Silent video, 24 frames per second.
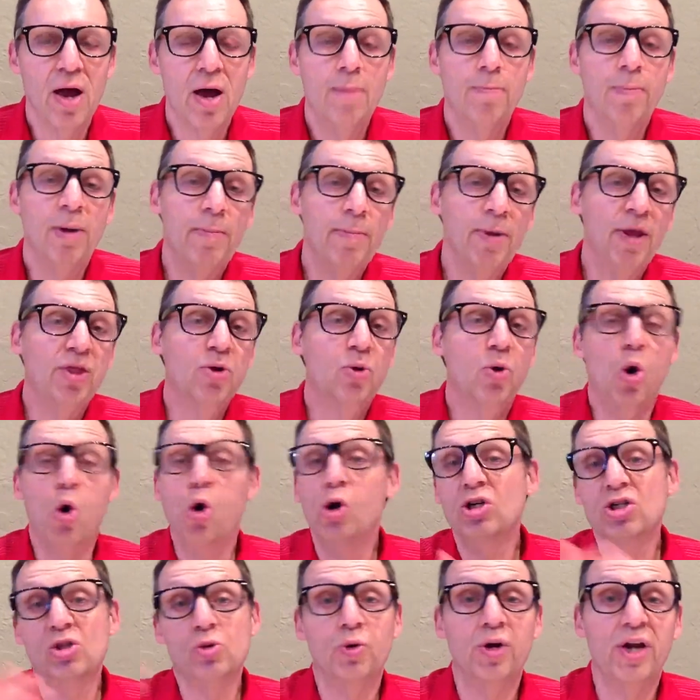My mother
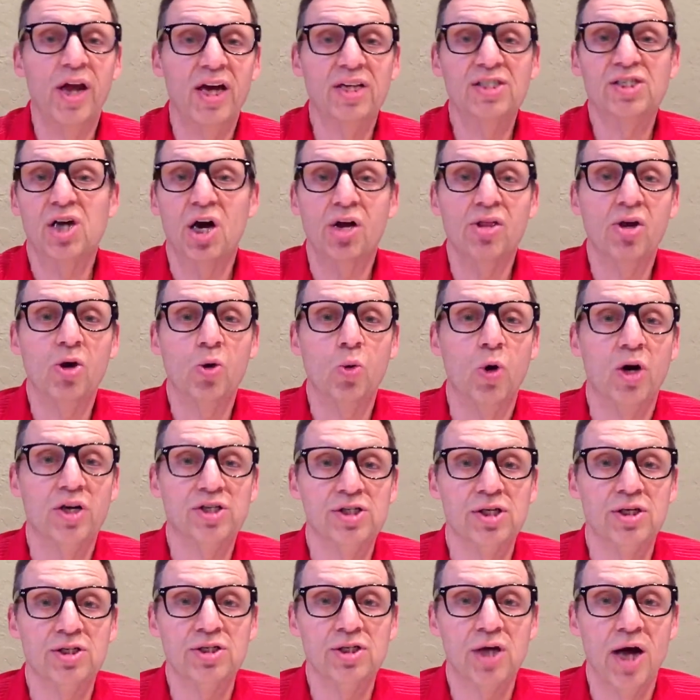also would ask other
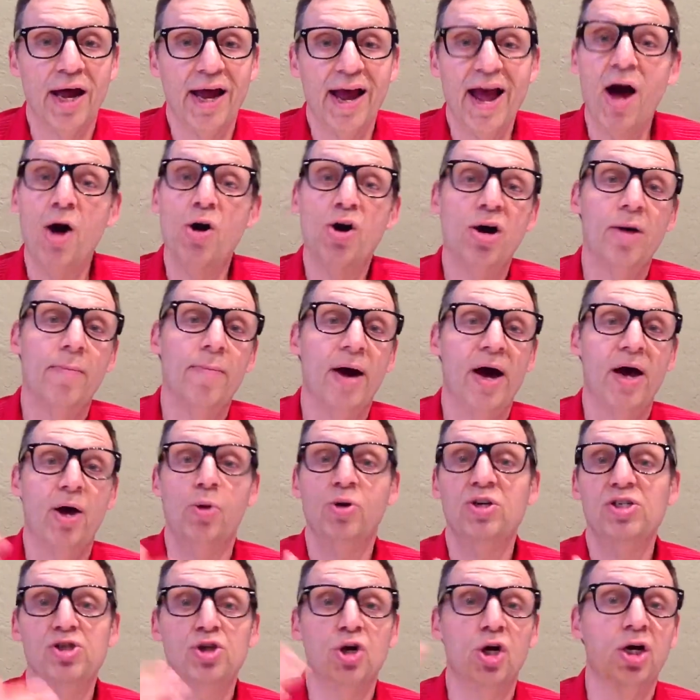questions like, "How come I
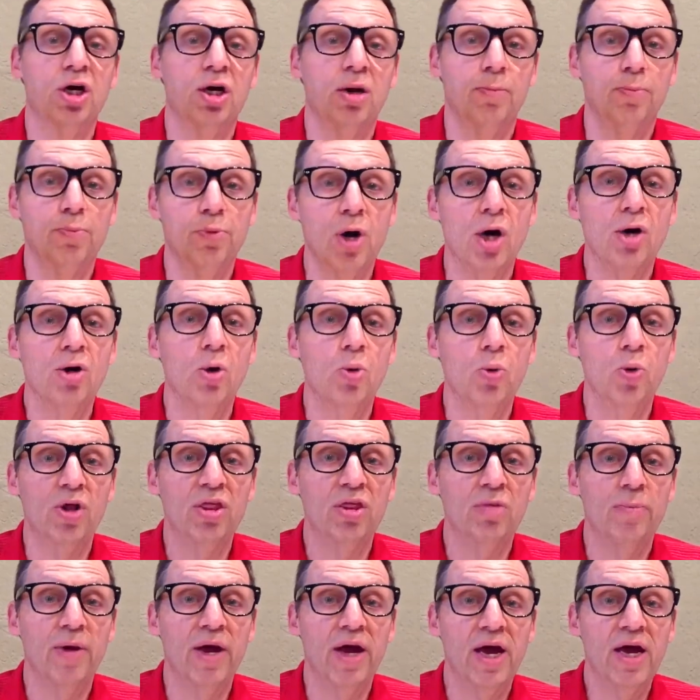always took an umbrella
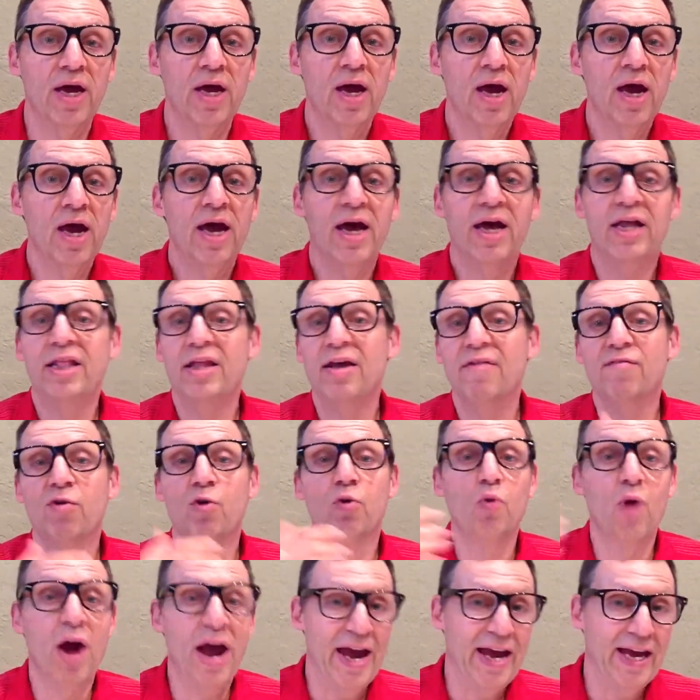with me, it never
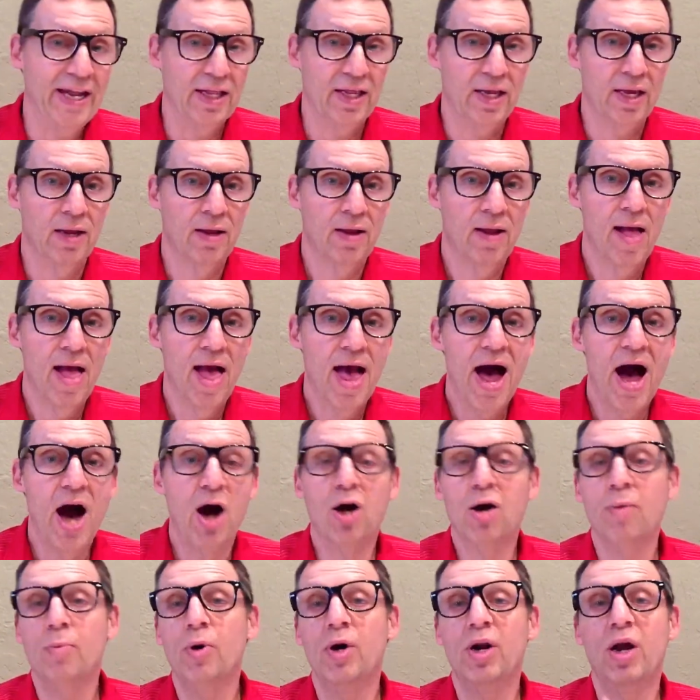rained? How
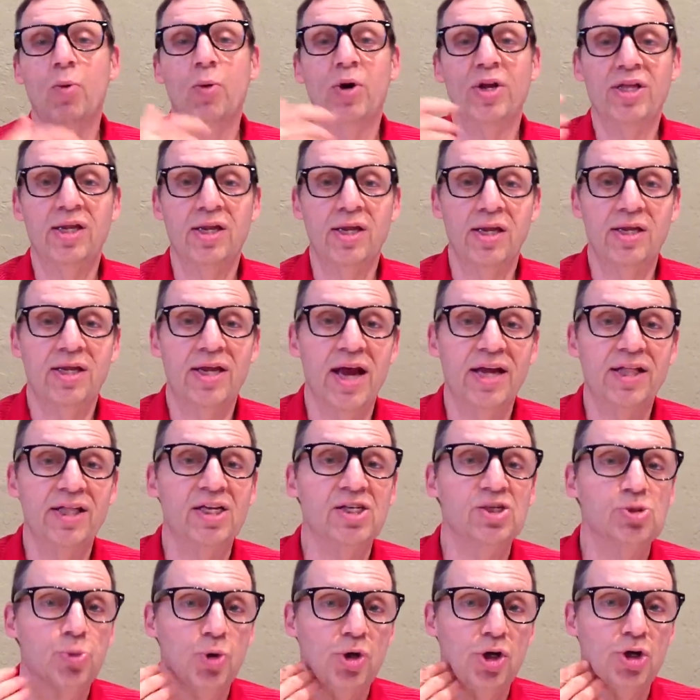come when I went to the
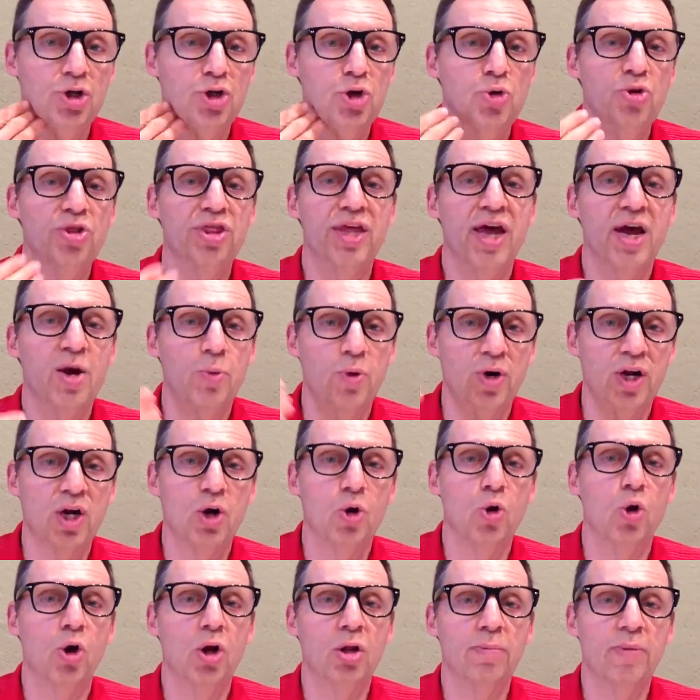dentist with a toothache, when he
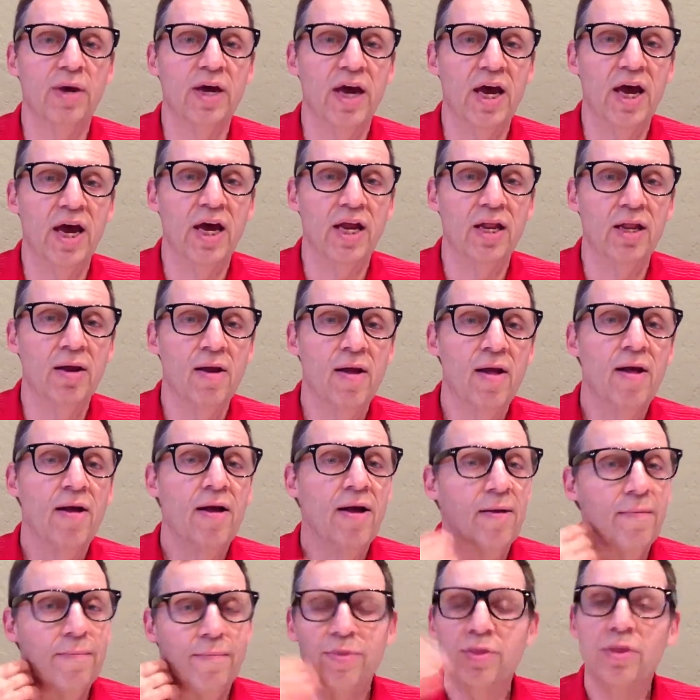called me in,
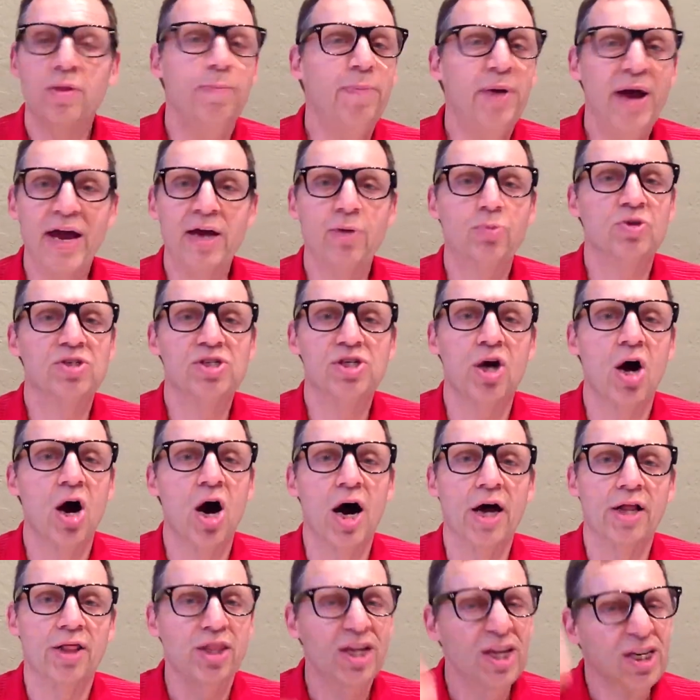the pain was
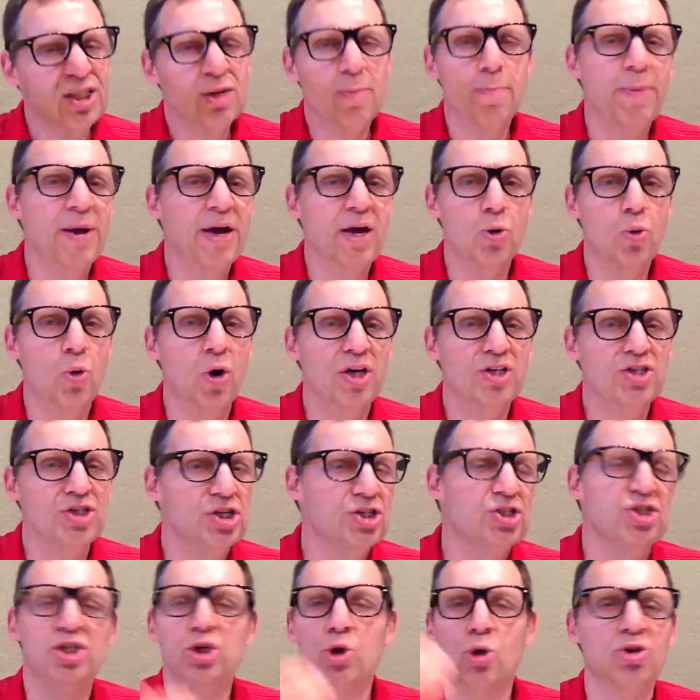gone?" These are big
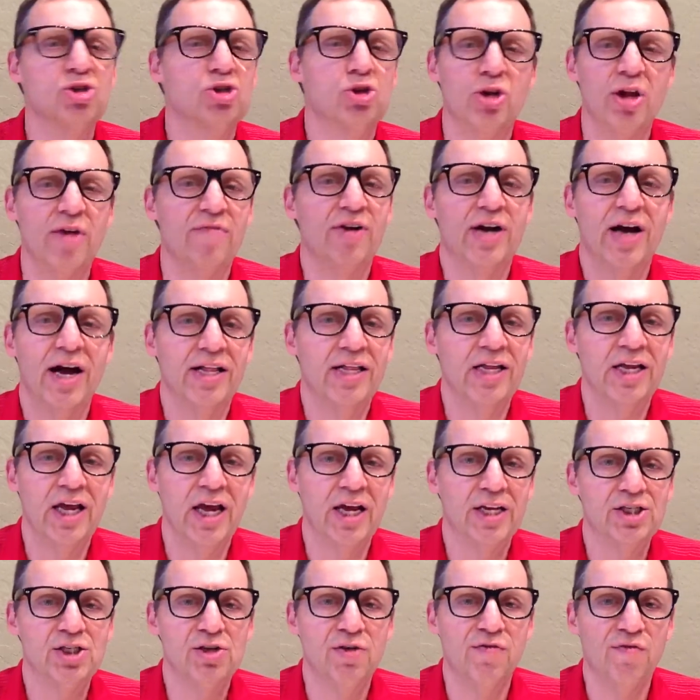questions she also never got the
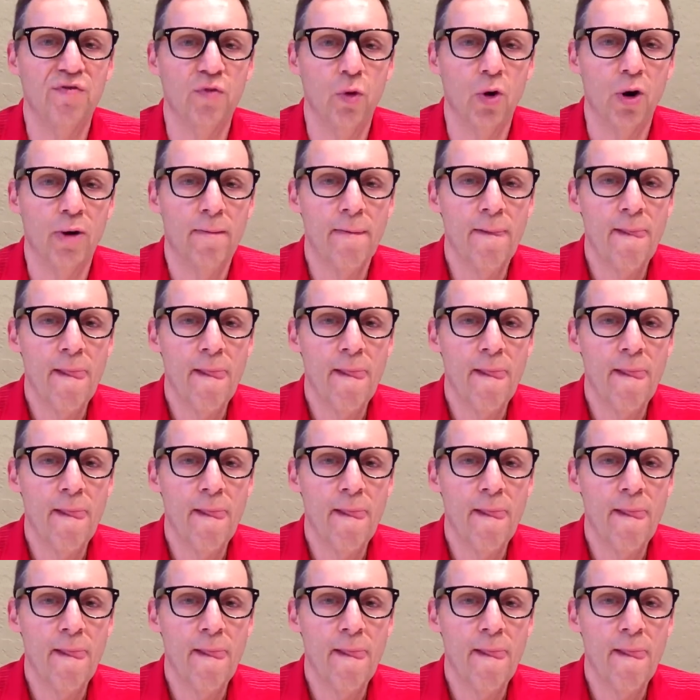answer for.